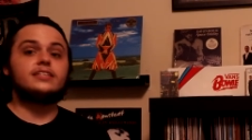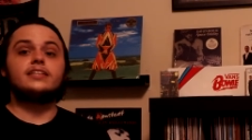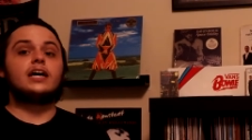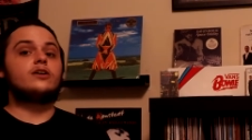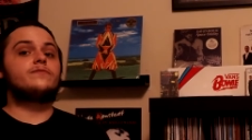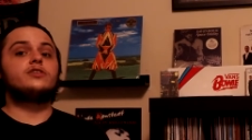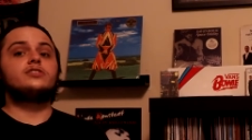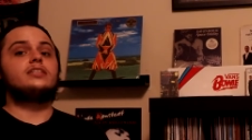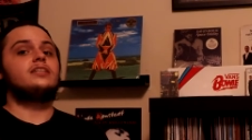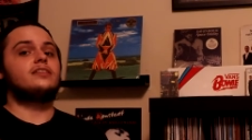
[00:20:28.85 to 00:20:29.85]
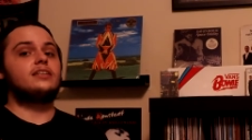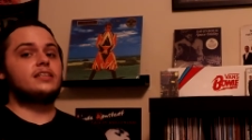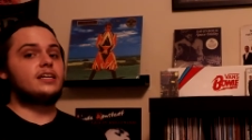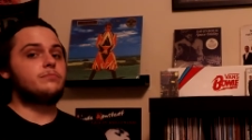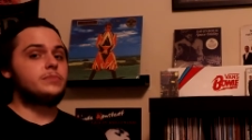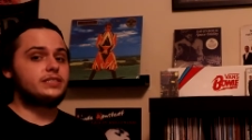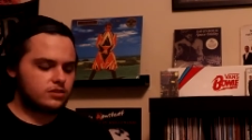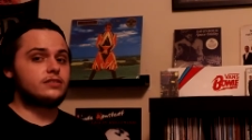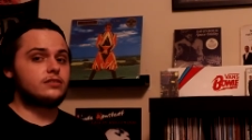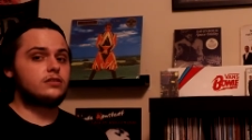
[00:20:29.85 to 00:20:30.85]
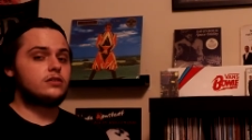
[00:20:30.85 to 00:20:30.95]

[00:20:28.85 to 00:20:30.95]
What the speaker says: Now, if there's anything that I'm missing,